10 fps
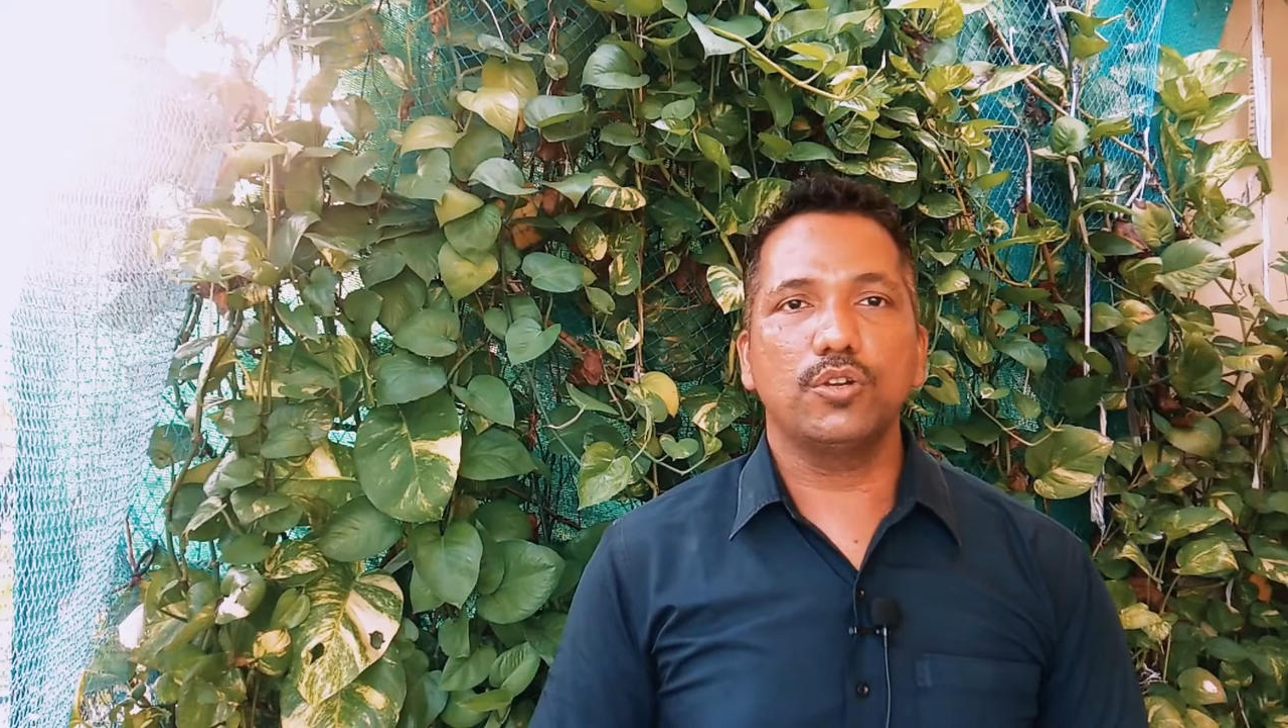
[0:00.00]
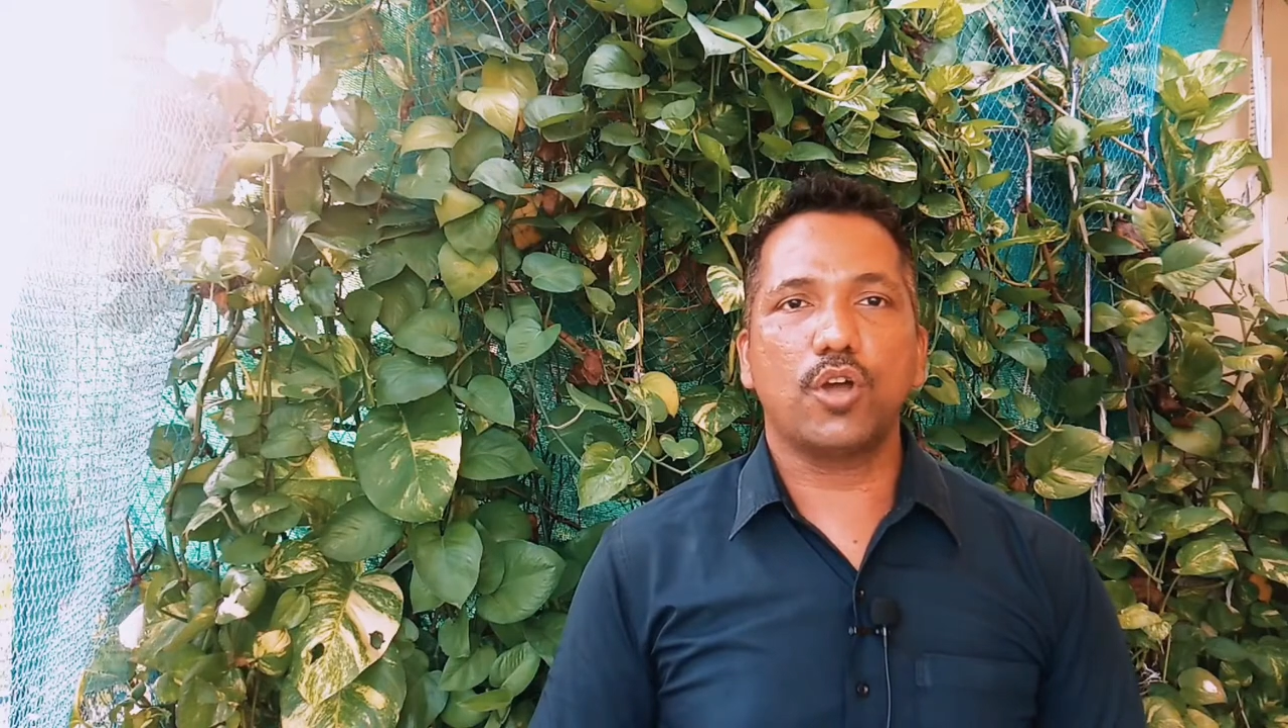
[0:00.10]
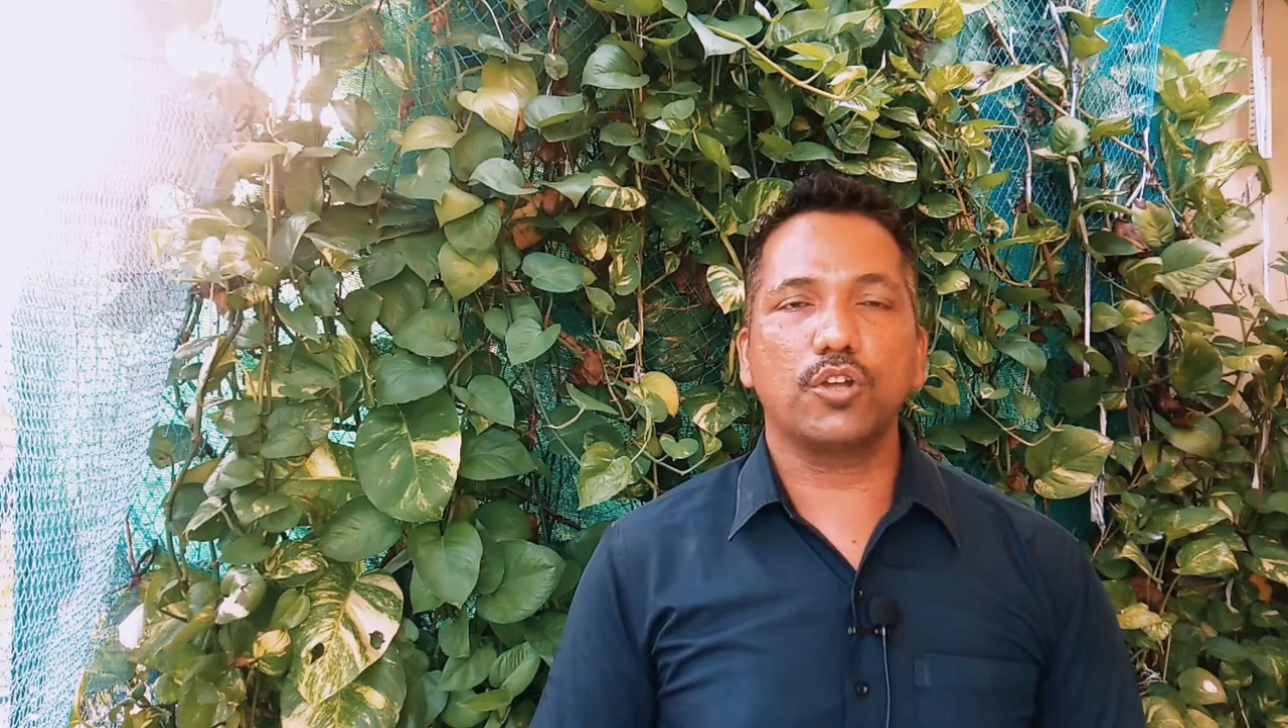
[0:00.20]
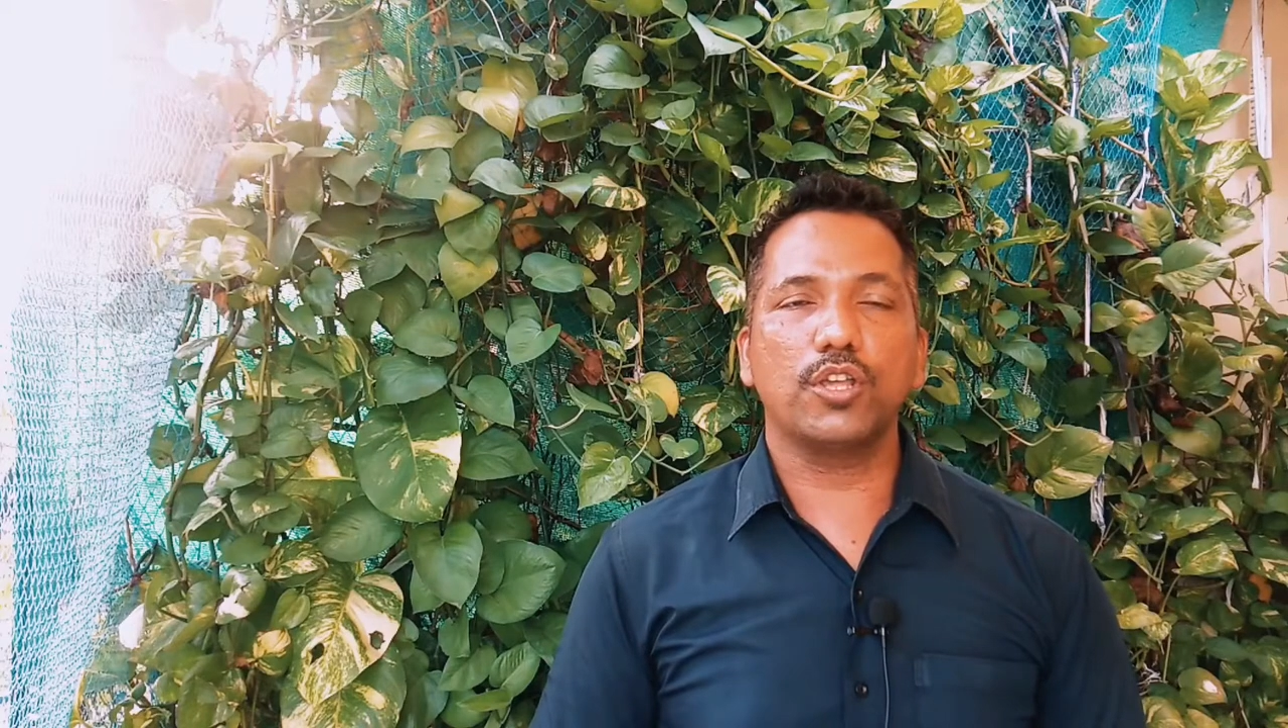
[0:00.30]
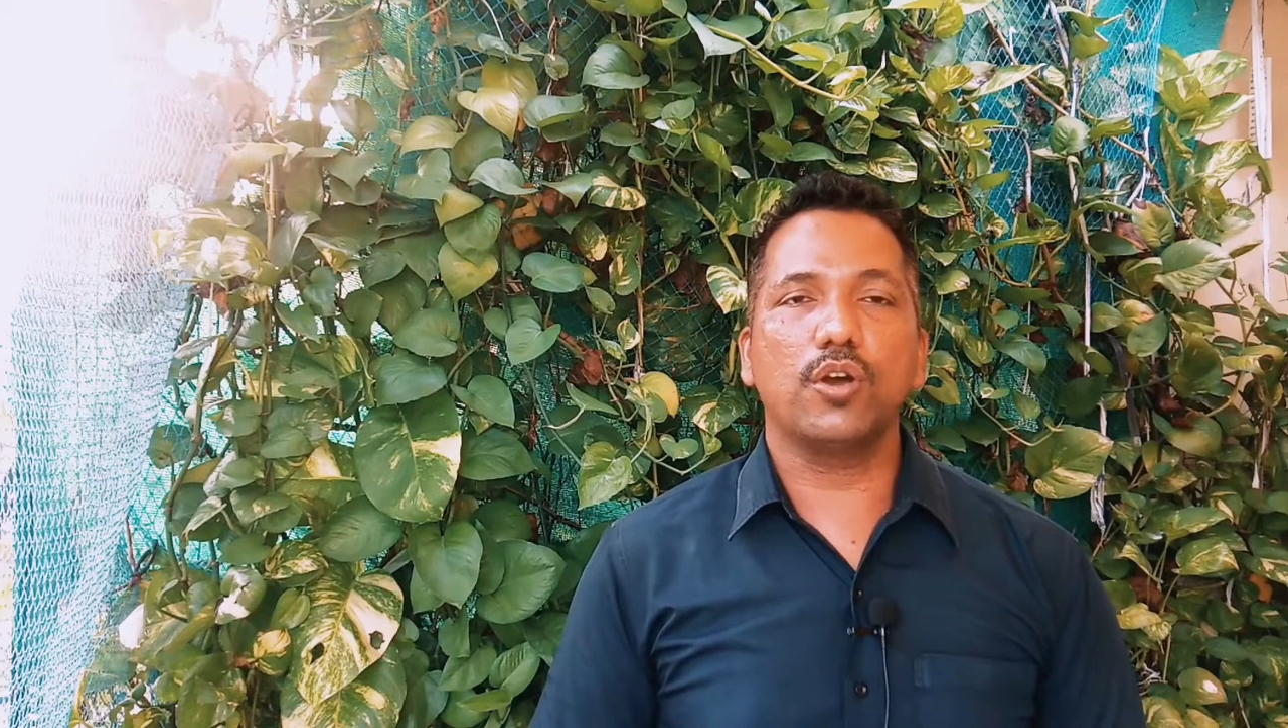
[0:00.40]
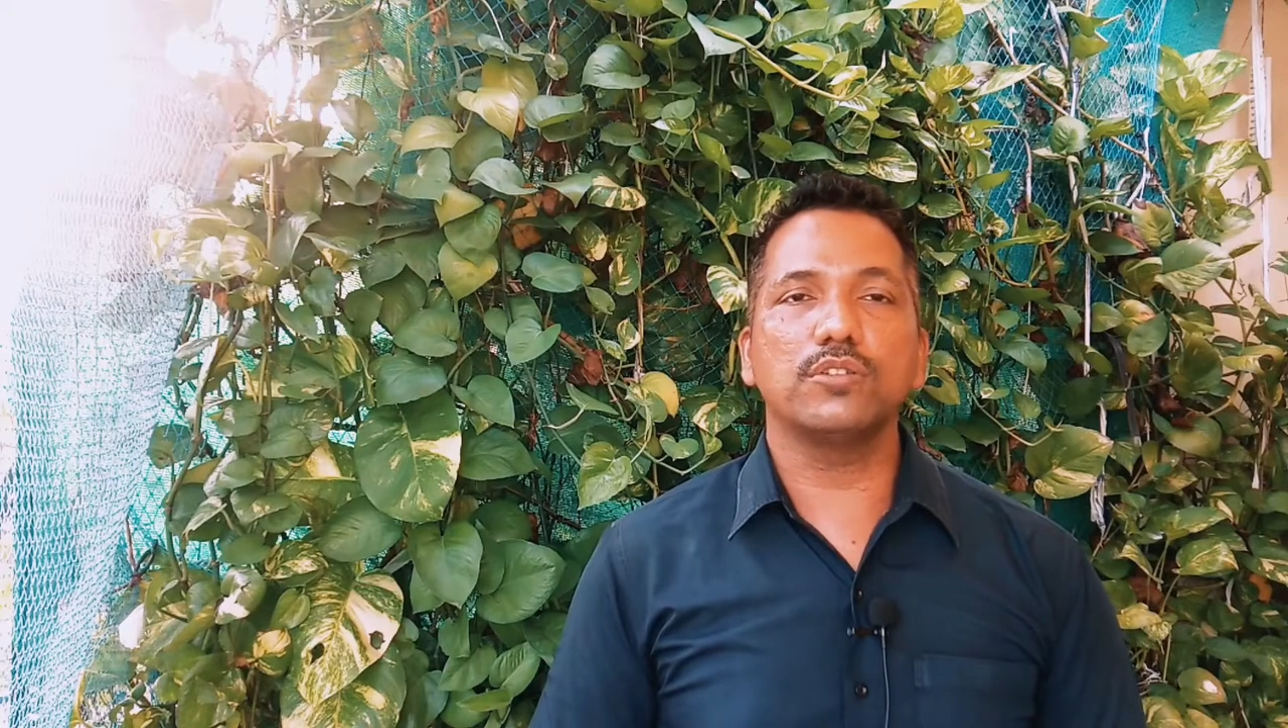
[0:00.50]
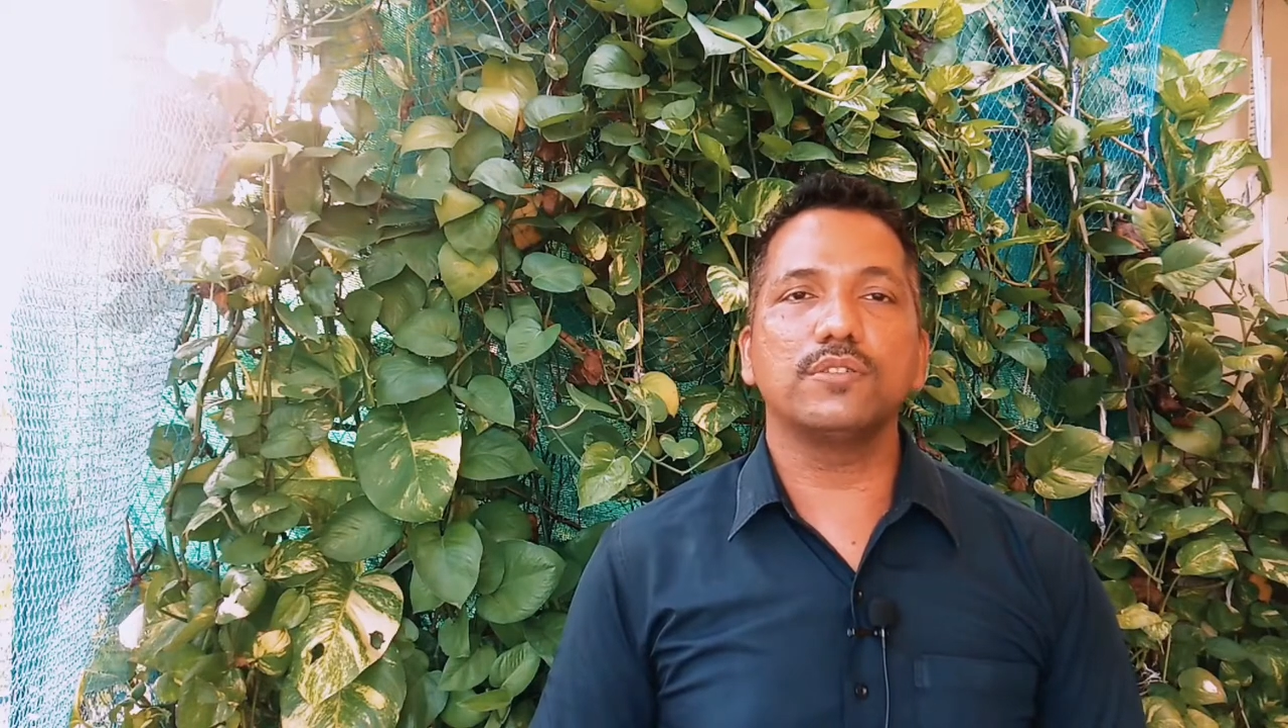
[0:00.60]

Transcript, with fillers: talking on